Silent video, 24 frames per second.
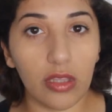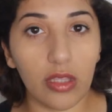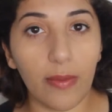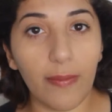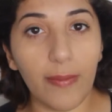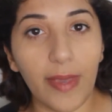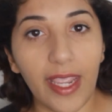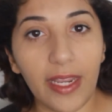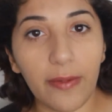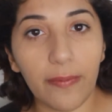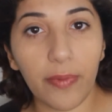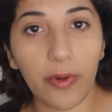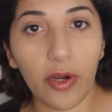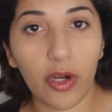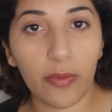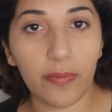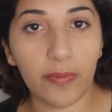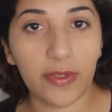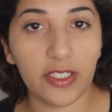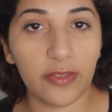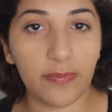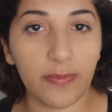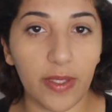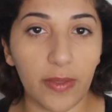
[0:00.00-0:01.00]
The main
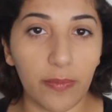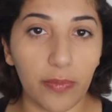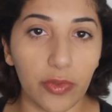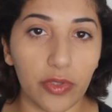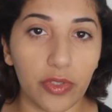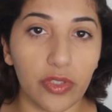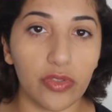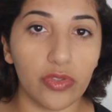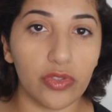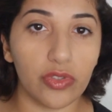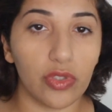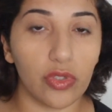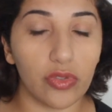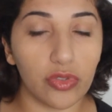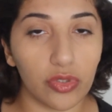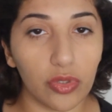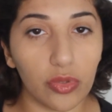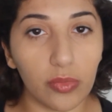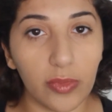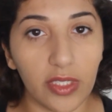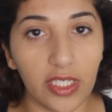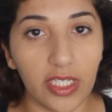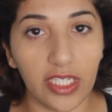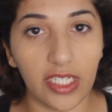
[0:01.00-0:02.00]
purpose people use
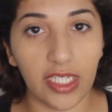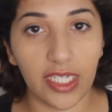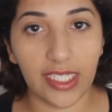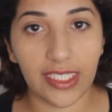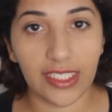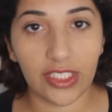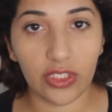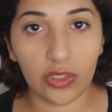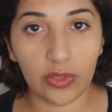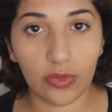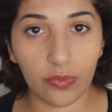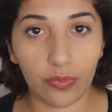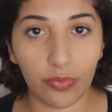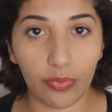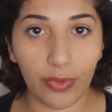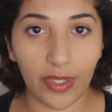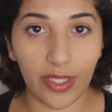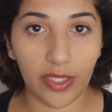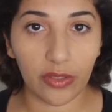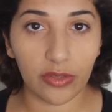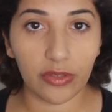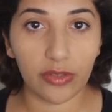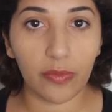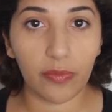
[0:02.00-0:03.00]
social media is to
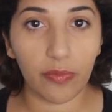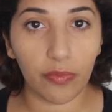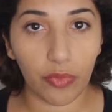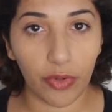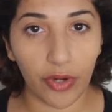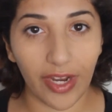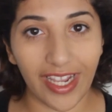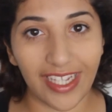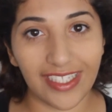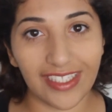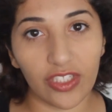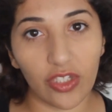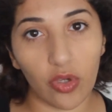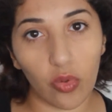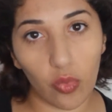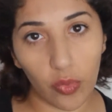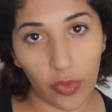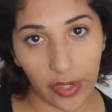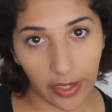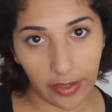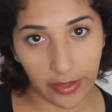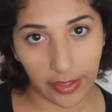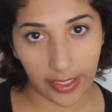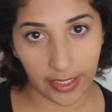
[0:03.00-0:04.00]
build brand
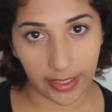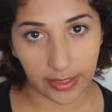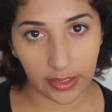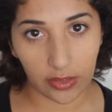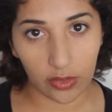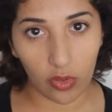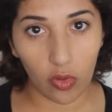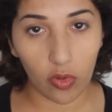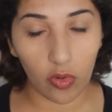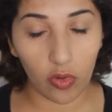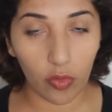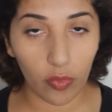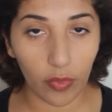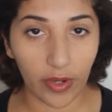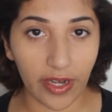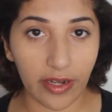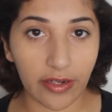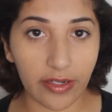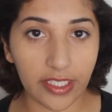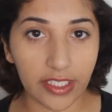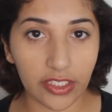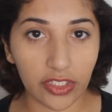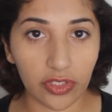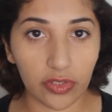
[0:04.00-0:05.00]
awareness or
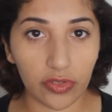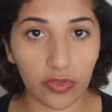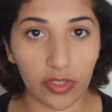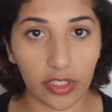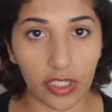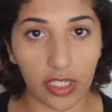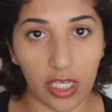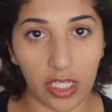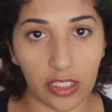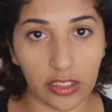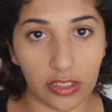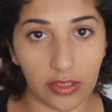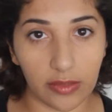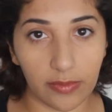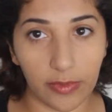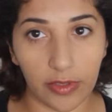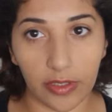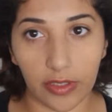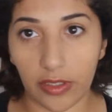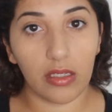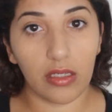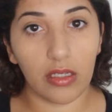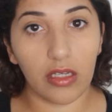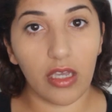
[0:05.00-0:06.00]
awareness to the
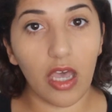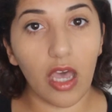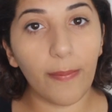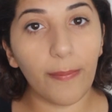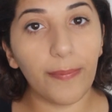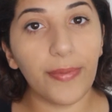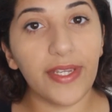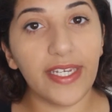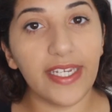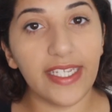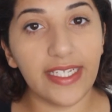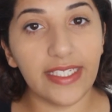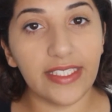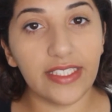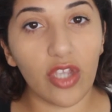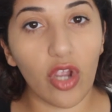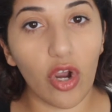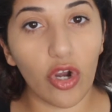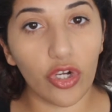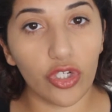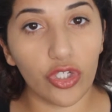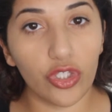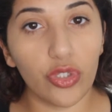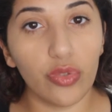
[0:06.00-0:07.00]
customer. Companies
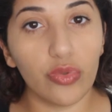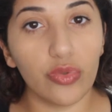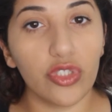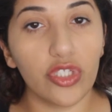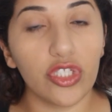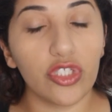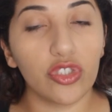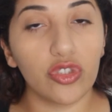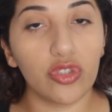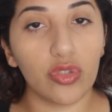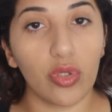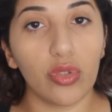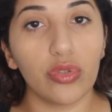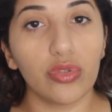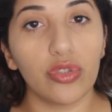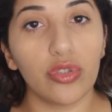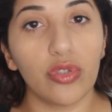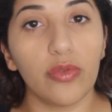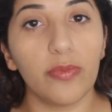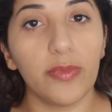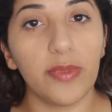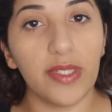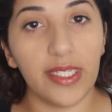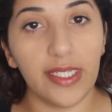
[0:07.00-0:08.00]
are using
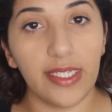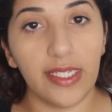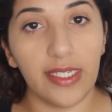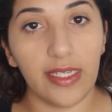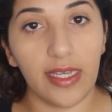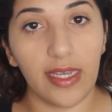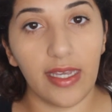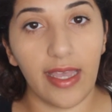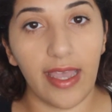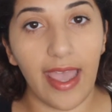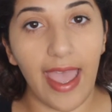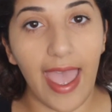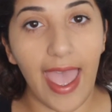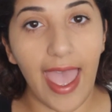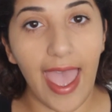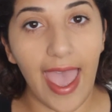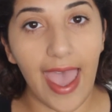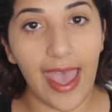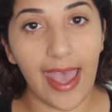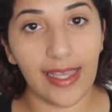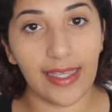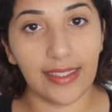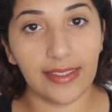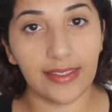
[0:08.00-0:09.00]
social media
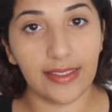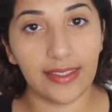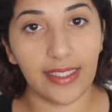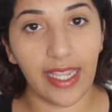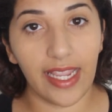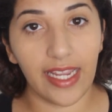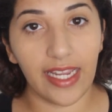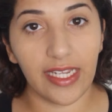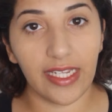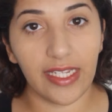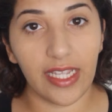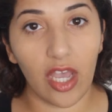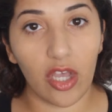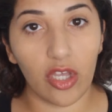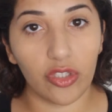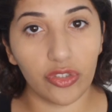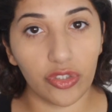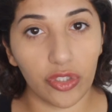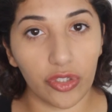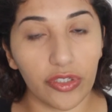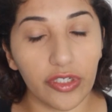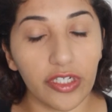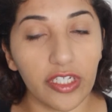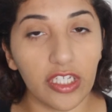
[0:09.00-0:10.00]
as an
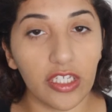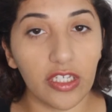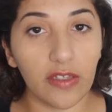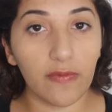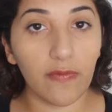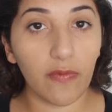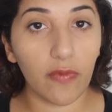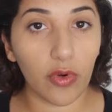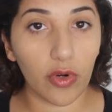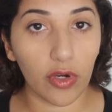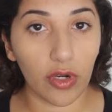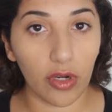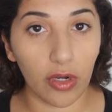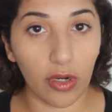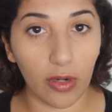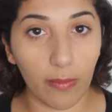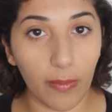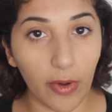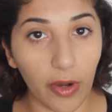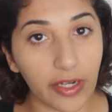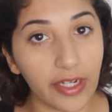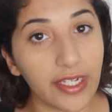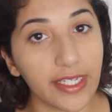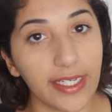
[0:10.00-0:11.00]
alternative for
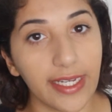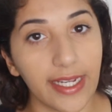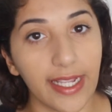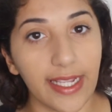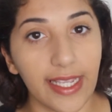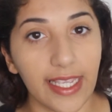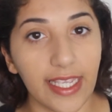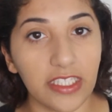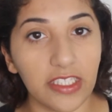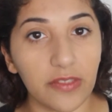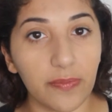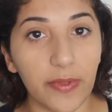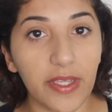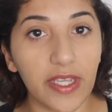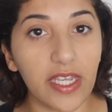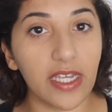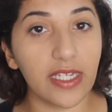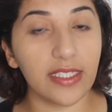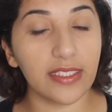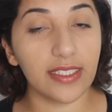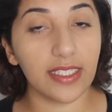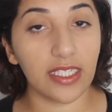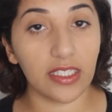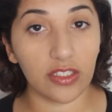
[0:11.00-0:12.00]
marketing. It's
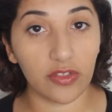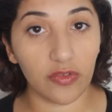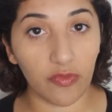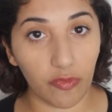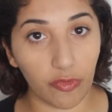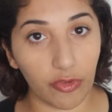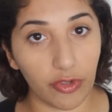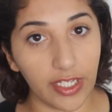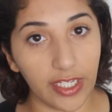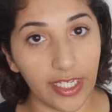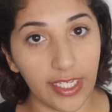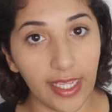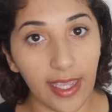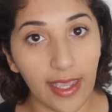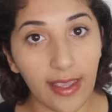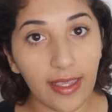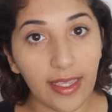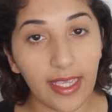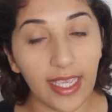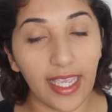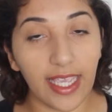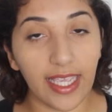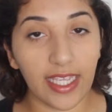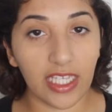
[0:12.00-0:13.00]
because it's free
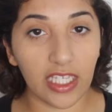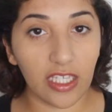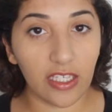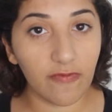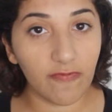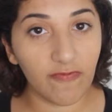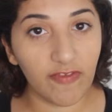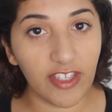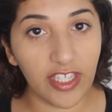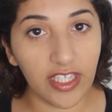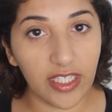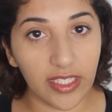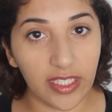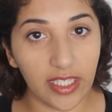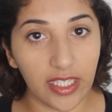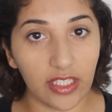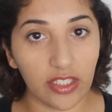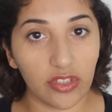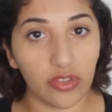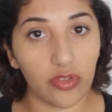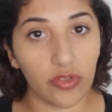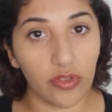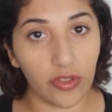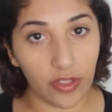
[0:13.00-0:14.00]
and
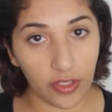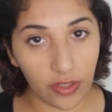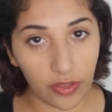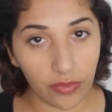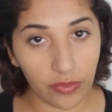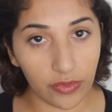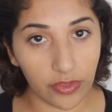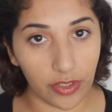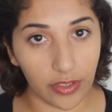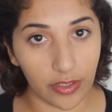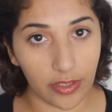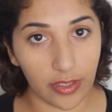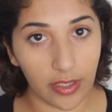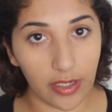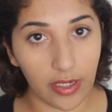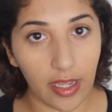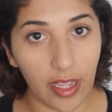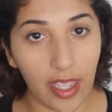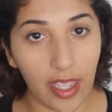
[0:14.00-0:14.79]
convenient to the user.